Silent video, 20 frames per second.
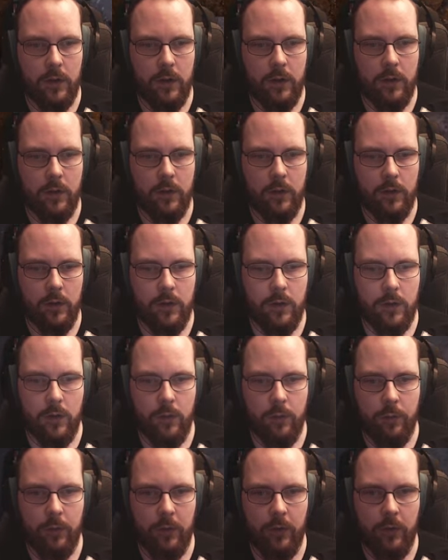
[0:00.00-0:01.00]
anything
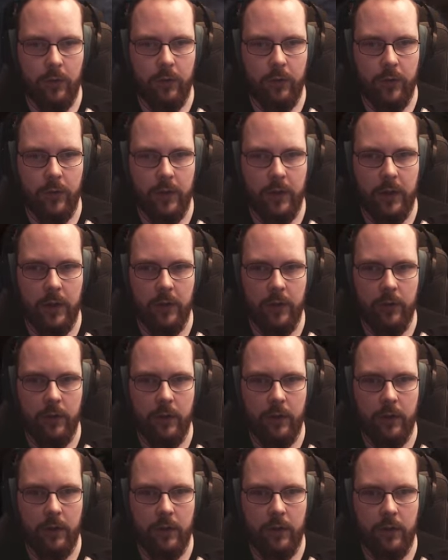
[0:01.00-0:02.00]
up over here
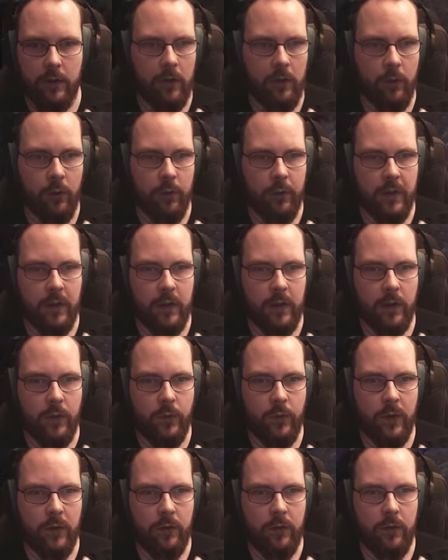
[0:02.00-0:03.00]
then? Have I been
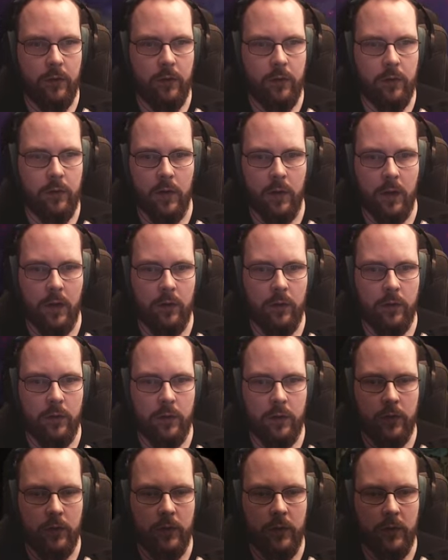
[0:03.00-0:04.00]
down there? Um,
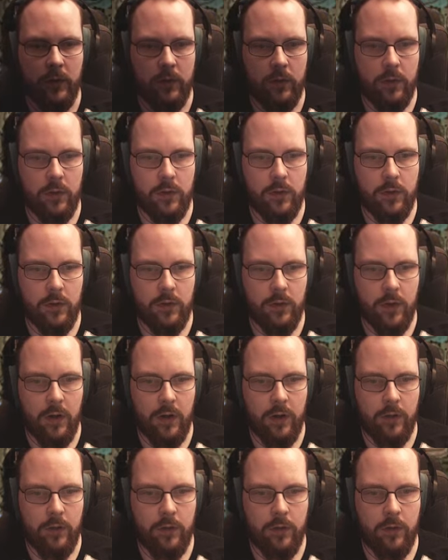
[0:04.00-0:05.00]
is this
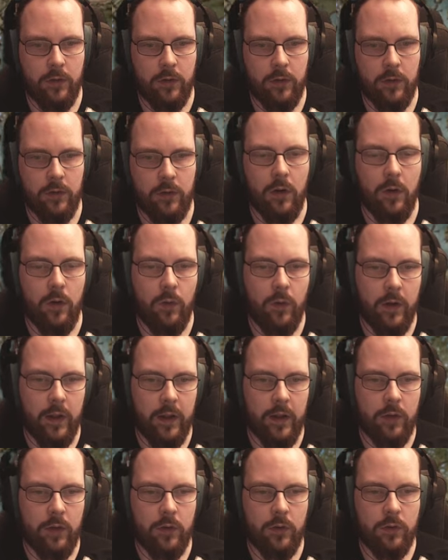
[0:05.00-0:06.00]
entire... Oh,
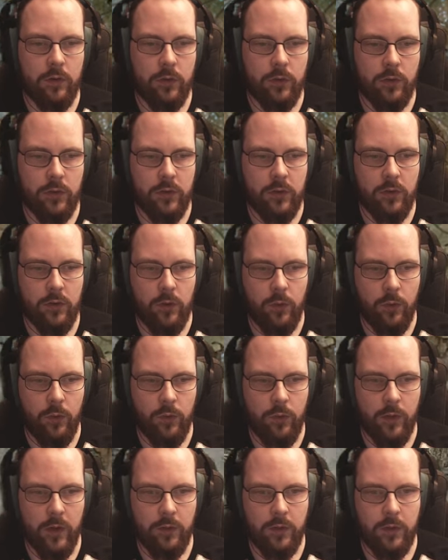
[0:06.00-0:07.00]
hang on, does this go
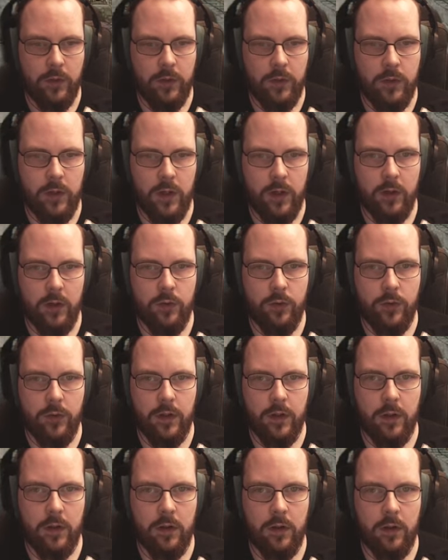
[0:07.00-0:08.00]
around the entire thing?